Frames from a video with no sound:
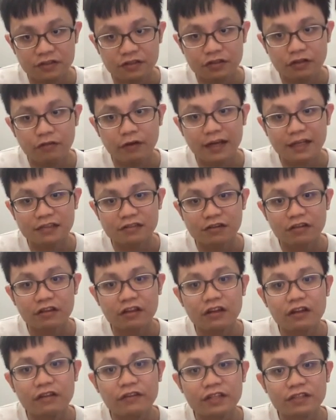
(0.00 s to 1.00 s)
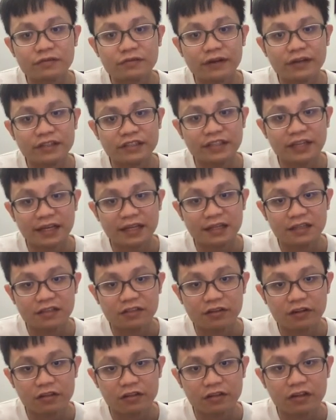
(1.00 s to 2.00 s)
So what is continuous variation and
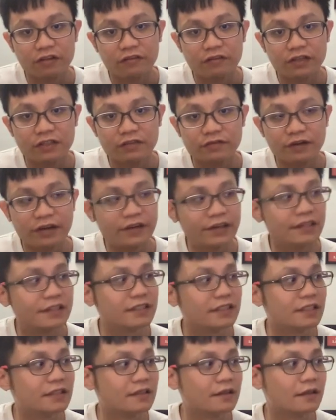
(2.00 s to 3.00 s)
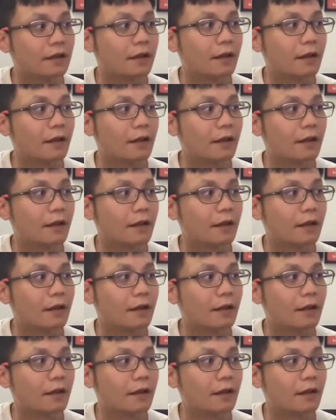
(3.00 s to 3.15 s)
discontinuous variation?